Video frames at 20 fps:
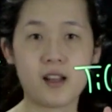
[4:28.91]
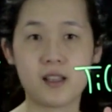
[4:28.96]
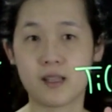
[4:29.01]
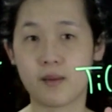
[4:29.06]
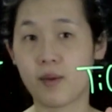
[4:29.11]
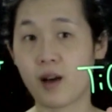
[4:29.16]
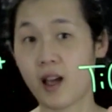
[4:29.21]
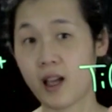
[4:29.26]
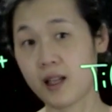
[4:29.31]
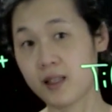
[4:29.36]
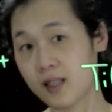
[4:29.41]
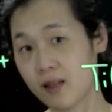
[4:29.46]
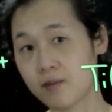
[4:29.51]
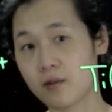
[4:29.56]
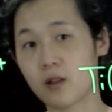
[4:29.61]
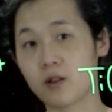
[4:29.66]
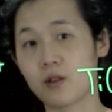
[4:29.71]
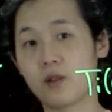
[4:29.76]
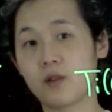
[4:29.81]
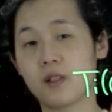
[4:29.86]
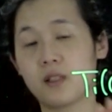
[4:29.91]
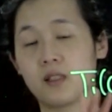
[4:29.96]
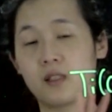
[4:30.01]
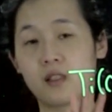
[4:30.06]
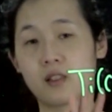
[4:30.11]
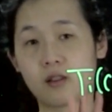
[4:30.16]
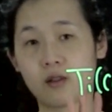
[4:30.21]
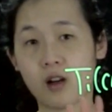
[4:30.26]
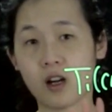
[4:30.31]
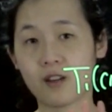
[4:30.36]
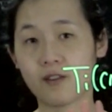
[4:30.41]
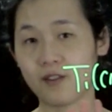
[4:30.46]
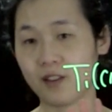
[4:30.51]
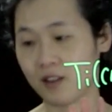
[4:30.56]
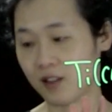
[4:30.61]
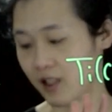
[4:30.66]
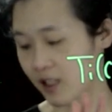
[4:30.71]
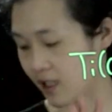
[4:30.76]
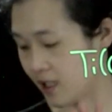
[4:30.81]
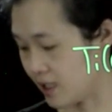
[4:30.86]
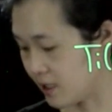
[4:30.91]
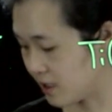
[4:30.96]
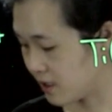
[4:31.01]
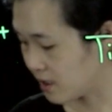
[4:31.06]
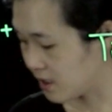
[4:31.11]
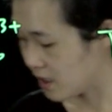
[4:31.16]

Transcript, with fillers: is a pi acceptor, so this is a strong field ligand.